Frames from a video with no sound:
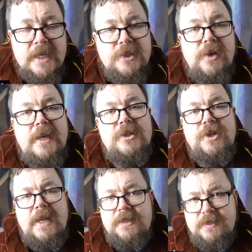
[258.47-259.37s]
Try and
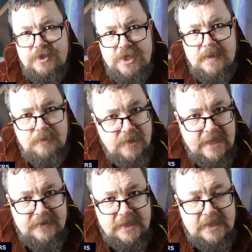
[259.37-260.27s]
chat to the GM
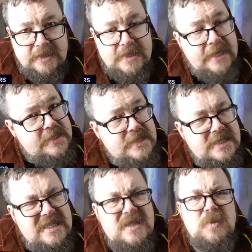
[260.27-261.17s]
privately and say, listen,
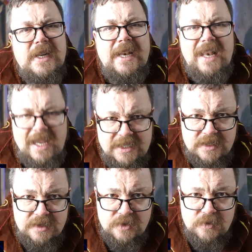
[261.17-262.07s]
this is what I'd like to
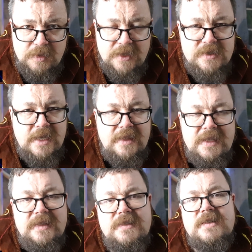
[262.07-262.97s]
do, because I
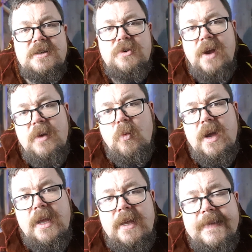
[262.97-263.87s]
think this is a great
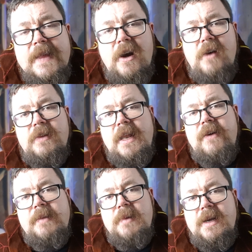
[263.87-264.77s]
way of
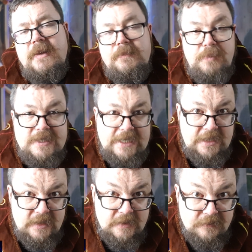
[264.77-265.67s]
allowing my
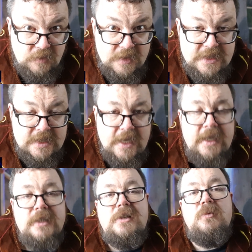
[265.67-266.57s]
particular voice
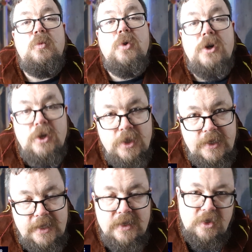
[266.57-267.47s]
to
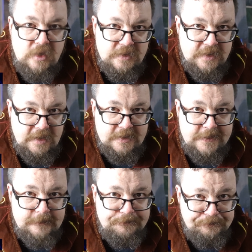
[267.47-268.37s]
work in the context